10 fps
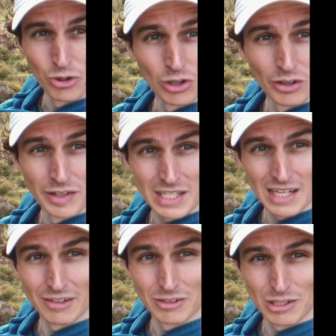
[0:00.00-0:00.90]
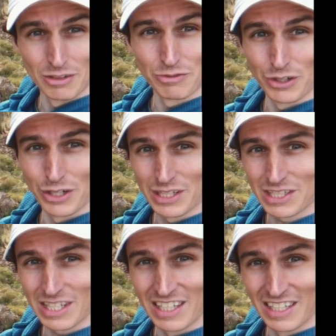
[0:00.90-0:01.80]
all of this out into the forest,
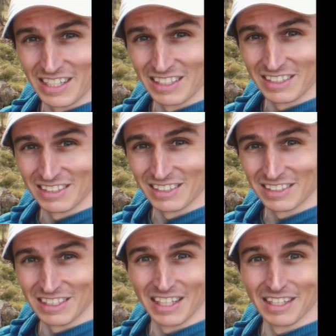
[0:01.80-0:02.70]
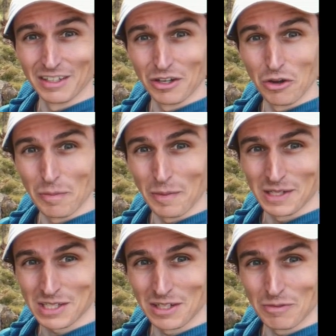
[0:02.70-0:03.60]
and yeah, I hope
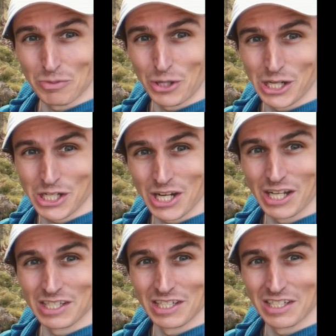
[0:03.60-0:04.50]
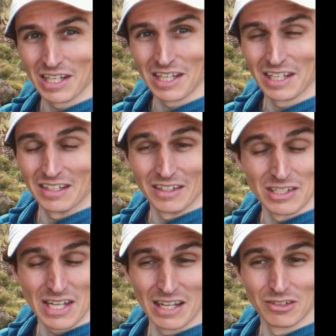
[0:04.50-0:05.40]
it's appreciated and the
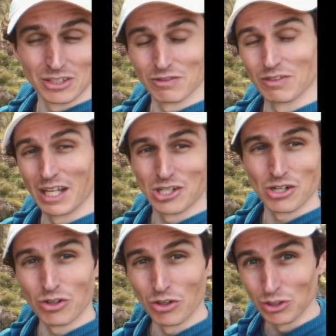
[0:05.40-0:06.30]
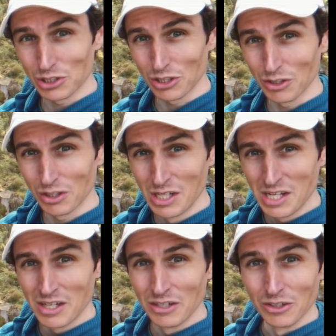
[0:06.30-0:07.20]
sounds of nature are
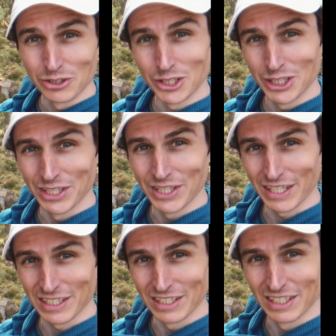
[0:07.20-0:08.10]
also detected.